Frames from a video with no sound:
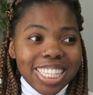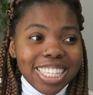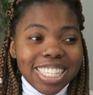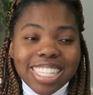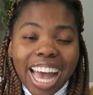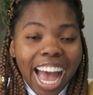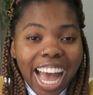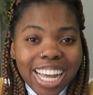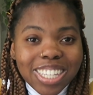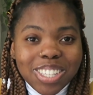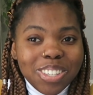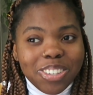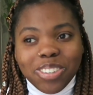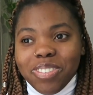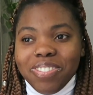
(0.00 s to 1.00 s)
I just had
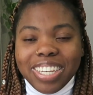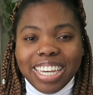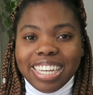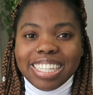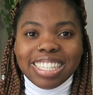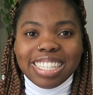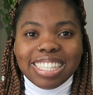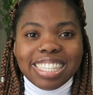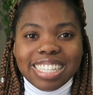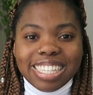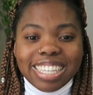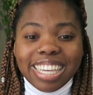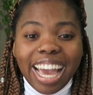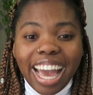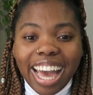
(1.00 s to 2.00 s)
to, because
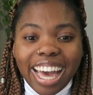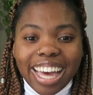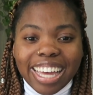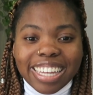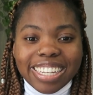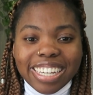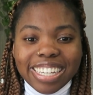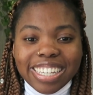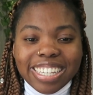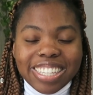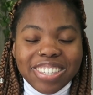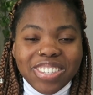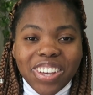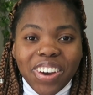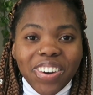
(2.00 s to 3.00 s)
yeah.
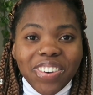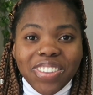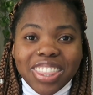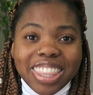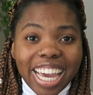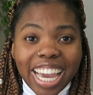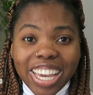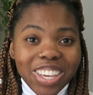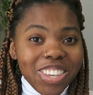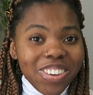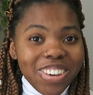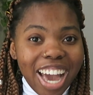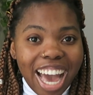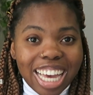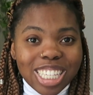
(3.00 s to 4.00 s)
So thank
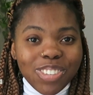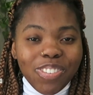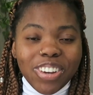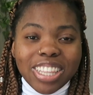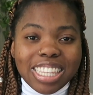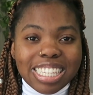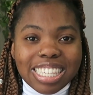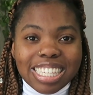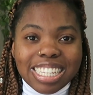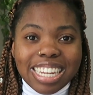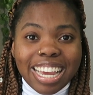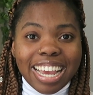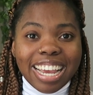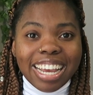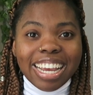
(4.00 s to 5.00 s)
you guys for
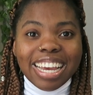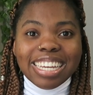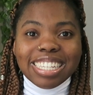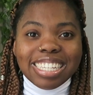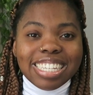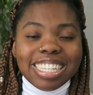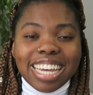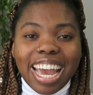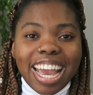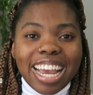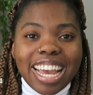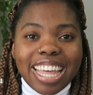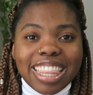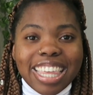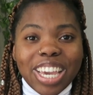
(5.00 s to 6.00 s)
listening
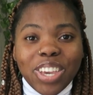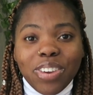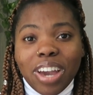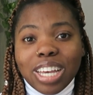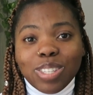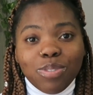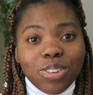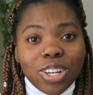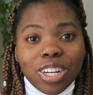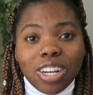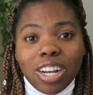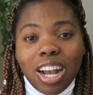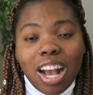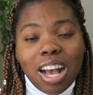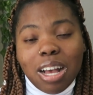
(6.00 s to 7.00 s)
today, and thank you guys
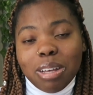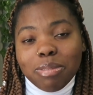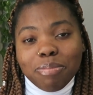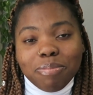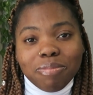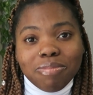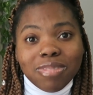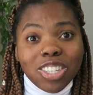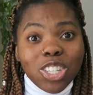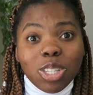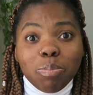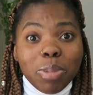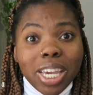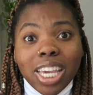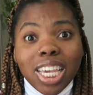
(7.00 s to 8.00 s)
for
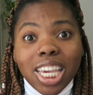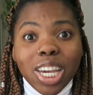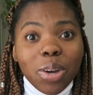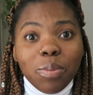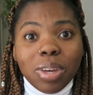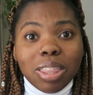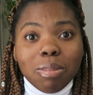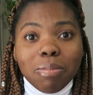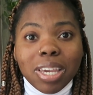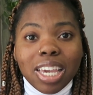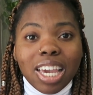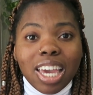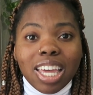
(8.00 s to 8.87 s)
just being here with me.